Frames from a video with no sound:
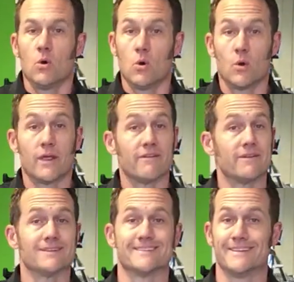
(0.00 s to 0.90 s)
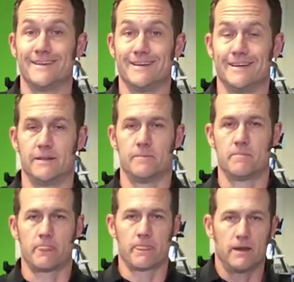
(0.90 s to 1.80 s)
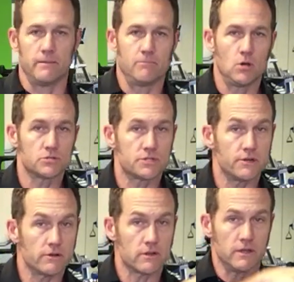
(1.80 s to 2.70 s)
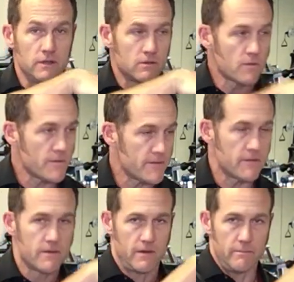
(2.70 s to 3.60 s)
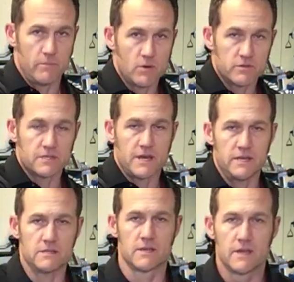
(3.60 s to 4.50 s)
Ooh, that feels good. Posteriorly, on both sides.